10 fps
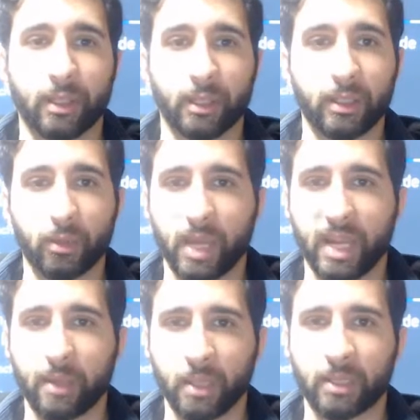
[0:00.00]
Can they do
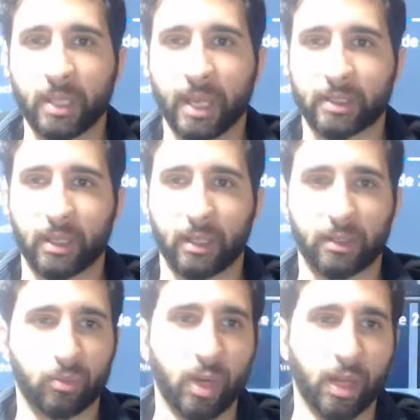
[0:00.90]
A/B testing
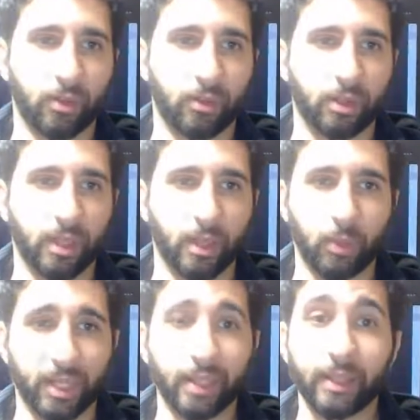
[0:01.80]
as well?
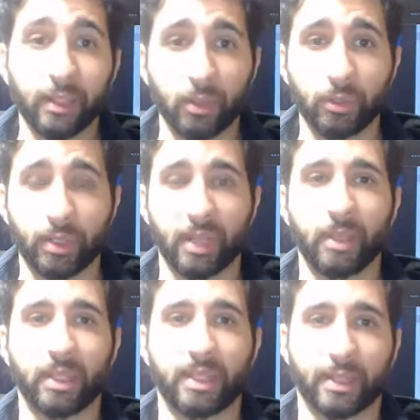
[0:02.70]
And what can they do in
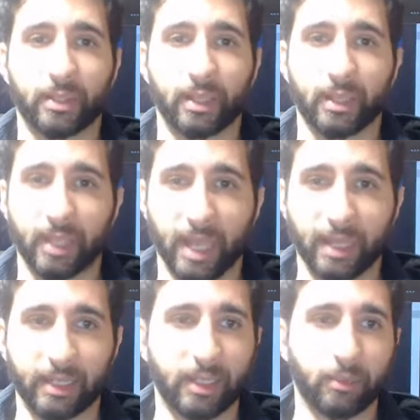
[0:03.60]
A/B testing? Can they
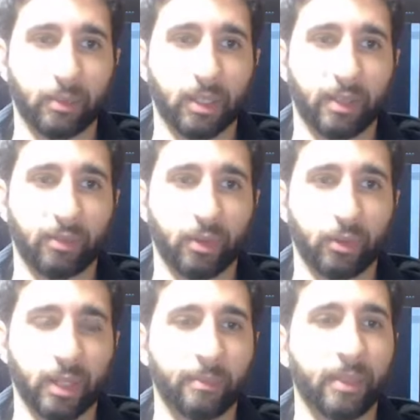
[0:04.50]
edit them? Can they
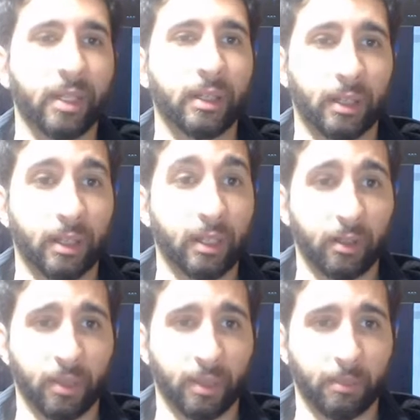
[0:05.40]
view them? Can
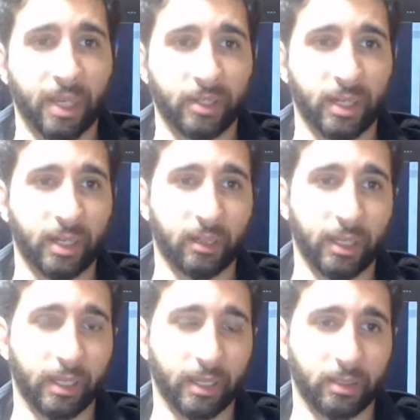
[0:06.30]
they look at page
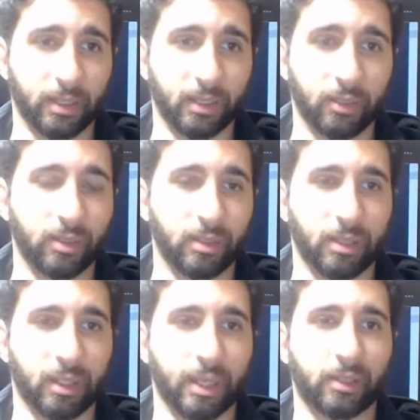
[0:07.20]
analytics? And you can select